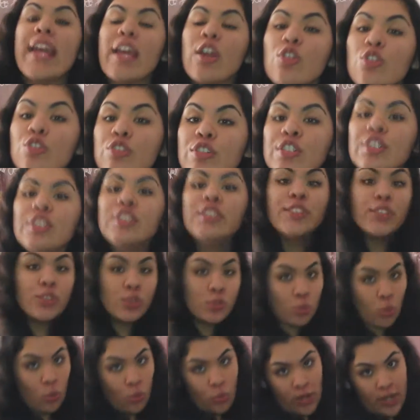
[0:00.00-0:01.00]
I go to the
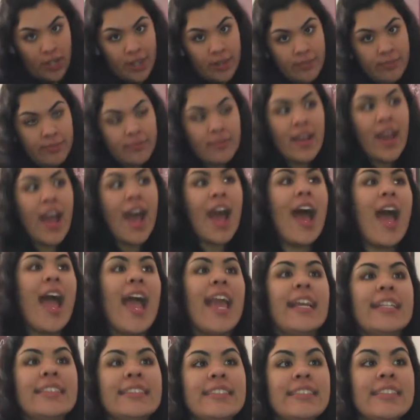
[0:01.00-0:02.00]
store,
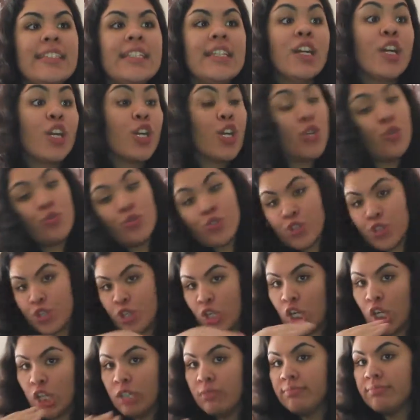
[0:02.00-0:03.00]
I see a cute
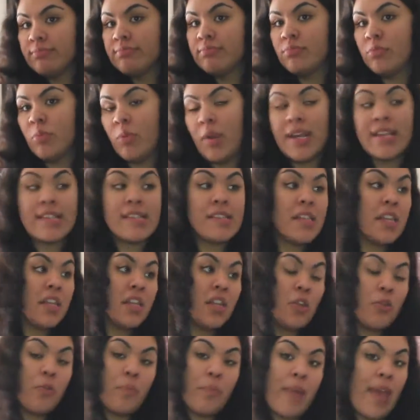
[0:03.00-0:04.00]
shirt, or I see
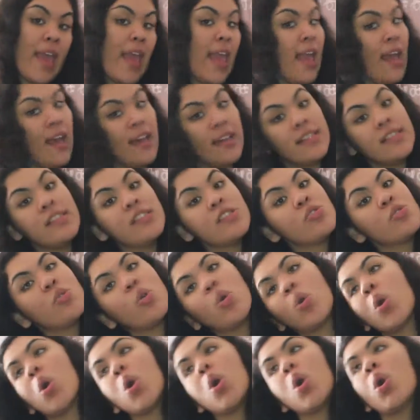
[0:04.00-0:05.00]
cute pants,
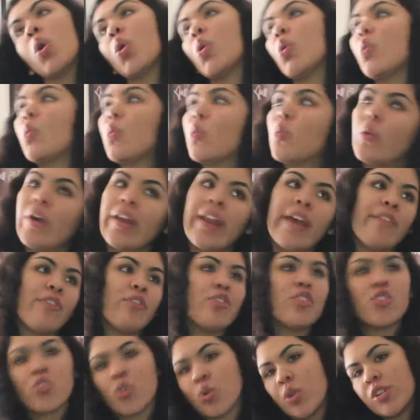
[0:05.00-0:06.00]
or
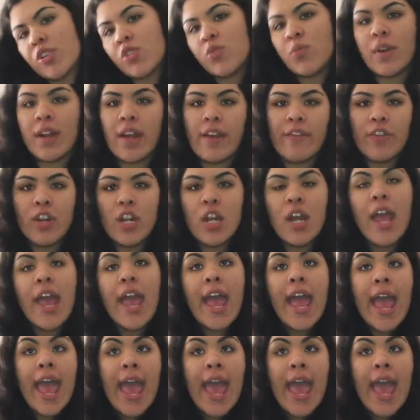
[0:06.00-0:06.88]
whatever, shorts, whatever,